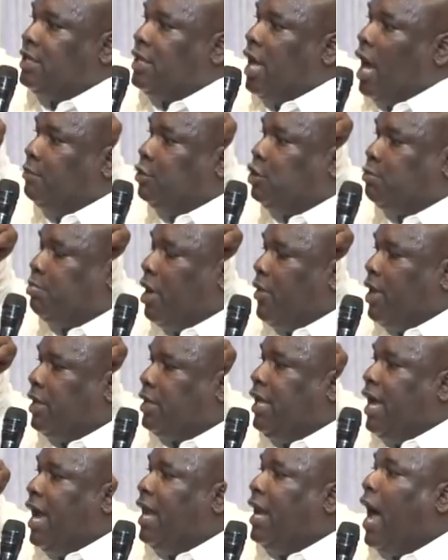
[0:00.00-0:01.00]
and dumb
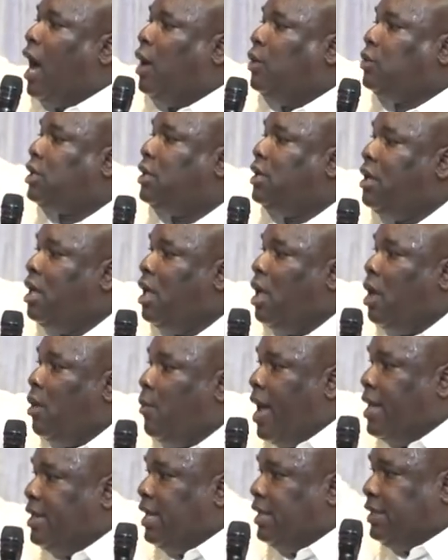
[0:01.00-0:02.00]
spirit, get out.
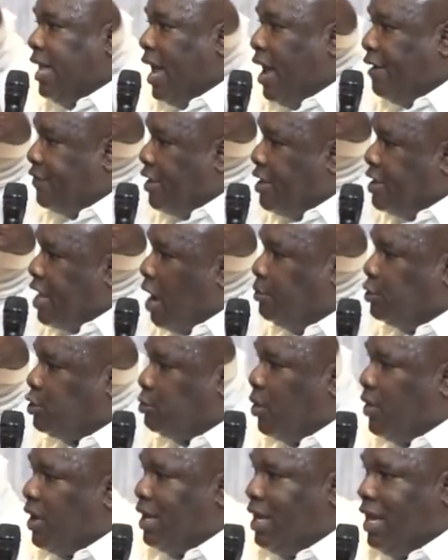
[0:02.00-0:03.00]
When the deaf and dumb
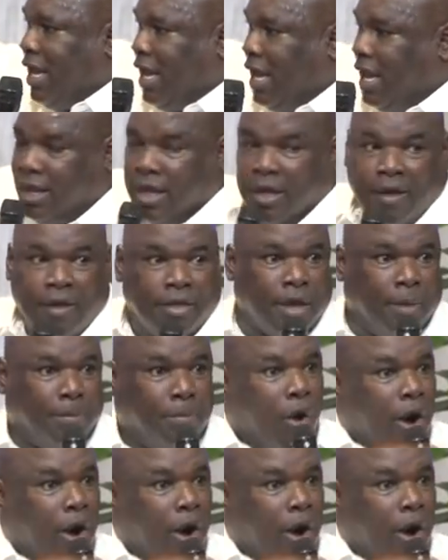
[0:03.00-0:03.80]
spirit leave, the